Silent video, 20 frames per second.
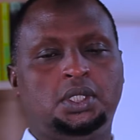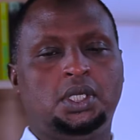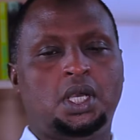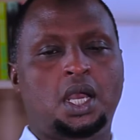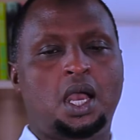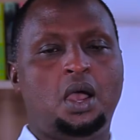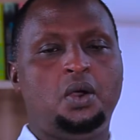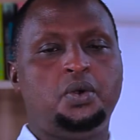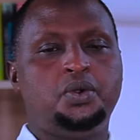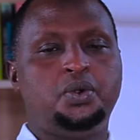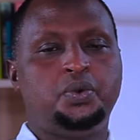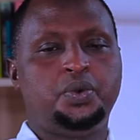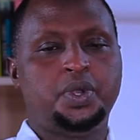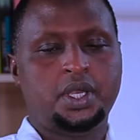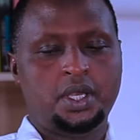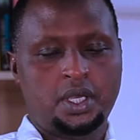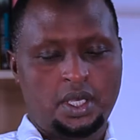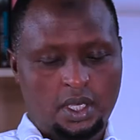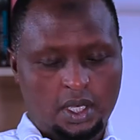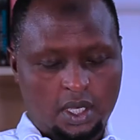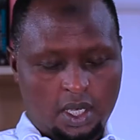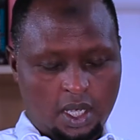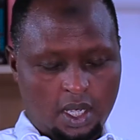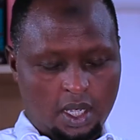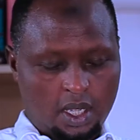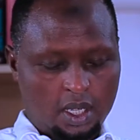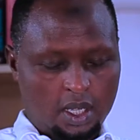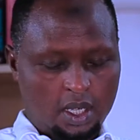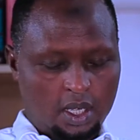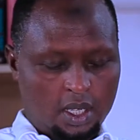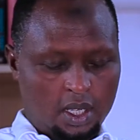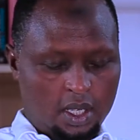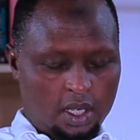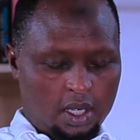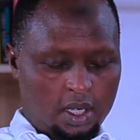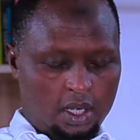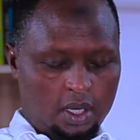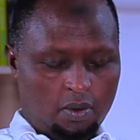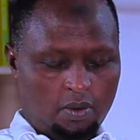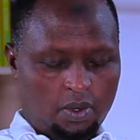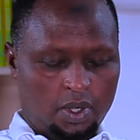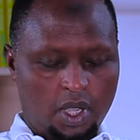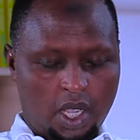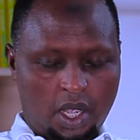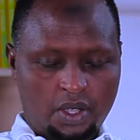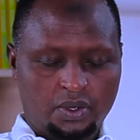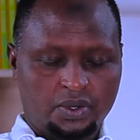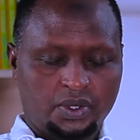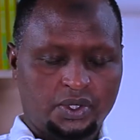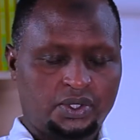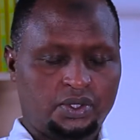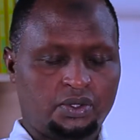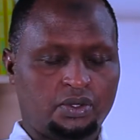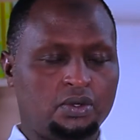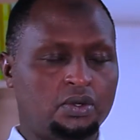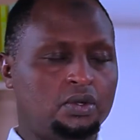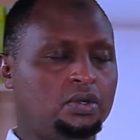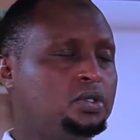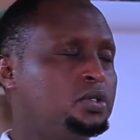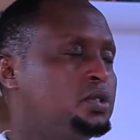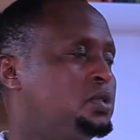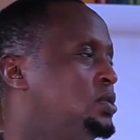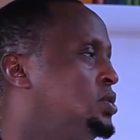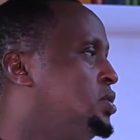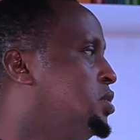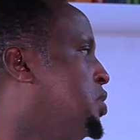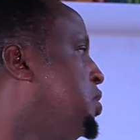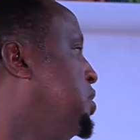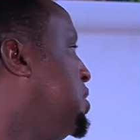how do we are used to know